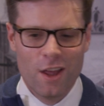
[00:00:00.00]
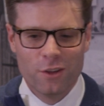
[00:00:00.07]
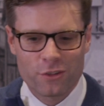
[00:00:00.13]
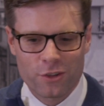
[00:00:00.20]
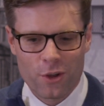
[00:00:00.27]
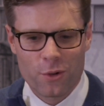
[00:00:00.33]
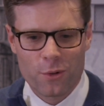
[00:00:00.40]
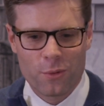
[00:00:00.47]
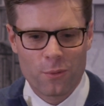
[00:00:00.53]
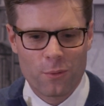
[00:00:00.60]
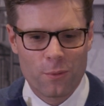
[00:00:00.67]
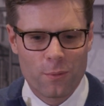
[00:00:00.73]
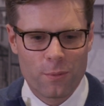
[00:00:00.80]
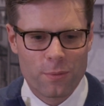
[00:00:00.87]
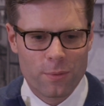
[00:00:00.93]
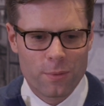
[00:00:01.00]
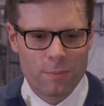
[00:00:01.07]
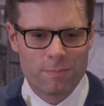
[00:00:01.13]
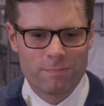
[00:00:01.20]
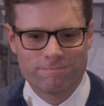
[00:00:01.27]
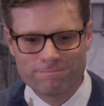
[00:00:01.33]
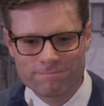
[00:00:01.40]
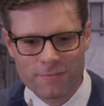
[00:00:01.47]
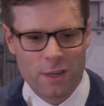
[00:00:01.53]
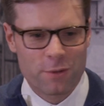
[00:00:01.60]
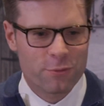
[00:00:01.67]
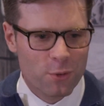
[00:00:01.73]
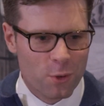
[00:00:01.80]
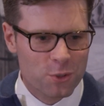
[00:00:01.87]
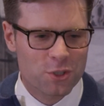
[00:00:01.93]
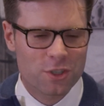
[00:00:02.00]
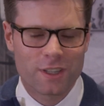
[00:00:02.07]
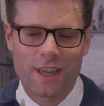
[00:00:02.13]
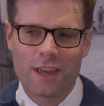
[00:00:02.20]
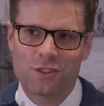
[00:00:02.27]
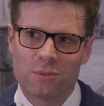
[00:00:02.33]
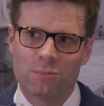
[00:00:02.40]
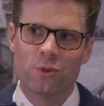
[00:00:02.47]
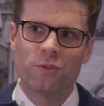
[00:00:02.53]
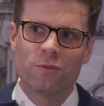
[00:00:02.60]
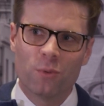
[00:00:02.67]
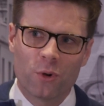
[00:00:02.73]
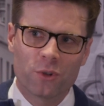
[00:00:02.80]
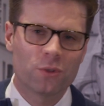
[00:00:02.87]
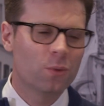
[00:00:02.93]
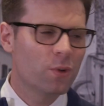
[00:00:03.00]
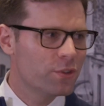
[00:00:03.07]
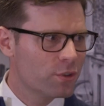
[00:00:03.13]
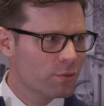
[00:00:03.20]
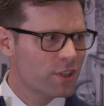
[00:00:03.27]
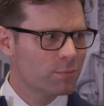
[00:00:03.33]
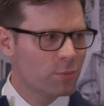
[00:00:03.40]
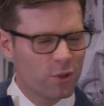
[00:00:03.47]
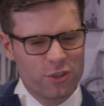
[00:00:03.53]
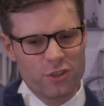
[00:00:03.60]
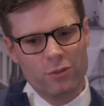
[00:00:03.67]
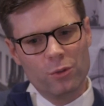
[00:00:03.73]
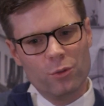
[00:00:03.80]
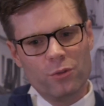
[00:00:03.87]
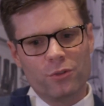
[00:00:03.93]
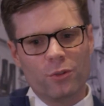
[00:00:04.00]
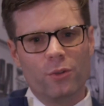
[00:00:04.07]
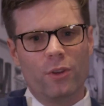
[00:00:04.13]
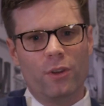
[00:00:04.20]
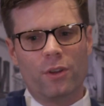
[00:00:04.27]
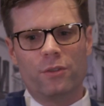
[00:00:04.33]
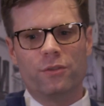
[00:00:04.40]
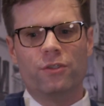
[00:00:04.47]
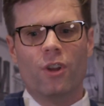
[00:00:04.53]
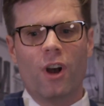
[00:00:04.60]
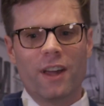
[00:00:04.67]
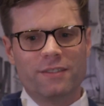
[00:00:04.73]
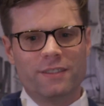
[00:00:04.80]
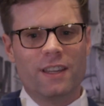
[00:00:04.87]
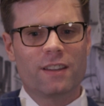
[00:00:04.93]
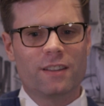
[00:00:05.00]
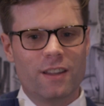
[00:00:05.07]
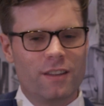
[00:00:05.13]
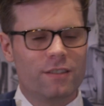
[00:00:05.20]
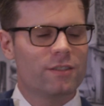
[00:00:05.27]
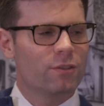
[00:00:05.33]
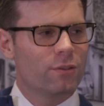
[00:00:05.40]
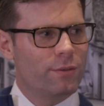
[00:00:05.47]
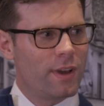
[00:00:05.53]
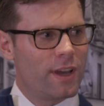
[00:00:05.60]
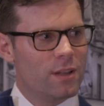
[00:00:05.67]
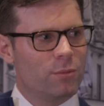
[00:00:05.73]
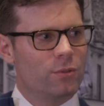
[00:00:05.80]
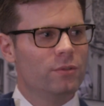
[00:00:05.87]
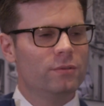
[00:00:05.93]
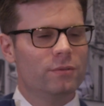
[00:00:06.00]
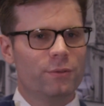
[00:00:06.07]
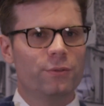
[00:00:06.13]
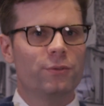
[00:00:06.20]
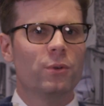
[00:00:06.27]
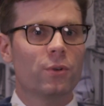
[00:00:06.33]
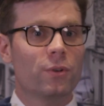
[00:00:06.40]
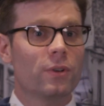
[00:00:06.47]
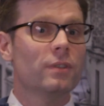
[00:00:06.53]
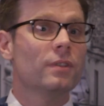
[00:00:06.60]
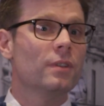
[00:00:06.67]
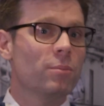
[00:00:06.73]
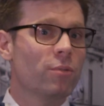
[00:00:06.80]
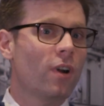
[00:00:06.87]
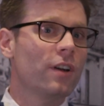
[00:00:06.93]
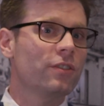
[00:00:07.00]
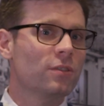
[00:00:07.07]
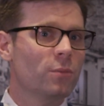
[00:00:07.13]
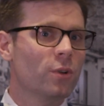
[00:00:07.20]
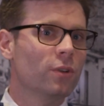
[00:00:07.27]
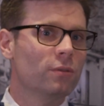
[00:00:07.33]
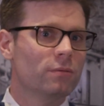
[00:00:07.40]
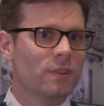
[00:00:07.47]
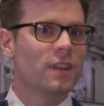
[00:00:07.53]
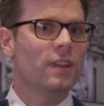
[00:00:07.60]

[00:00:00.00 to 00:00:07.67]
So unfortunately, as you move more towards the risk model, you lose all of those nice techniques that are available for the pricing model,